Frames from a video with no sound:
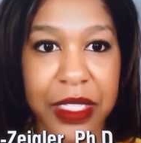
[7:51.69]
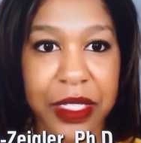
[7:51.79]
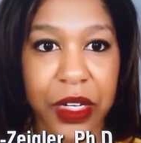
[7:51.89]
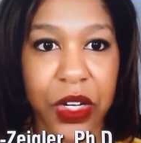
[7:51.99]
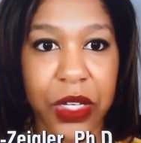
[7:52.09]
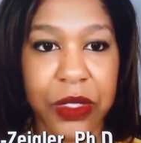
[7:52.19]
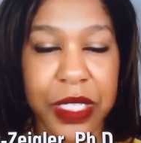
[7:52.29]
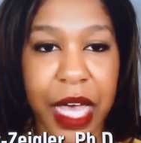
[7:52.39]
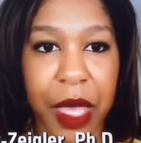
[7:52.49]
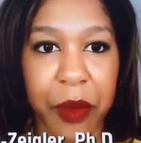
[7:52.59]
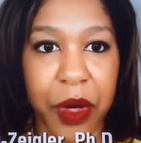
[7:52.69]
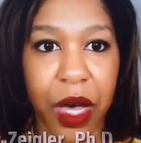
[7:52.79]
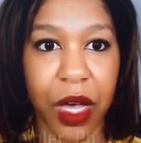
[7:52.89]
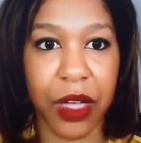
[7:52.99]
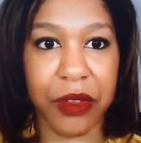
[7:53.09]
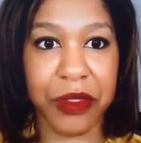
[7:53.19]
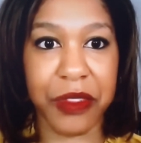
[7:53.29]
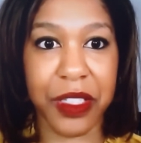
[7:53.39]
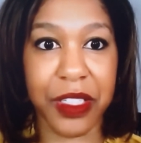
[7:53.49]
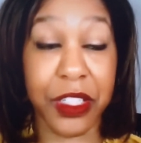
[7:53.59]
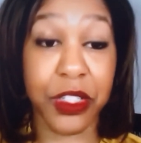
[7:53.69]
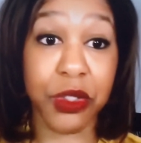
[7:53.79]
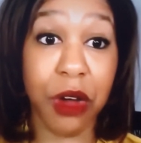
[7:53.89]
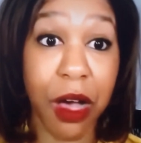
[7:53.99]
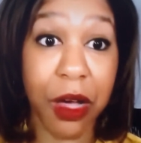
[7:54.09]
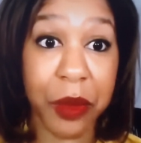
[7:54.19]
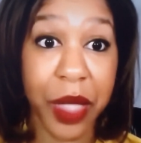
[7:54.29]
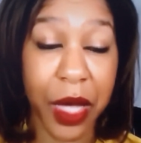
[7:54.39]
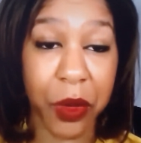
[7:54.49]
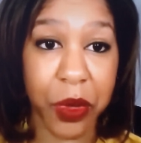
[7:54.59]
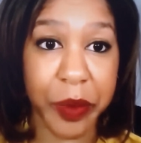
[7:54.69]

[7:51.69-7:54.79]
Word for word: the stereotype of the strong black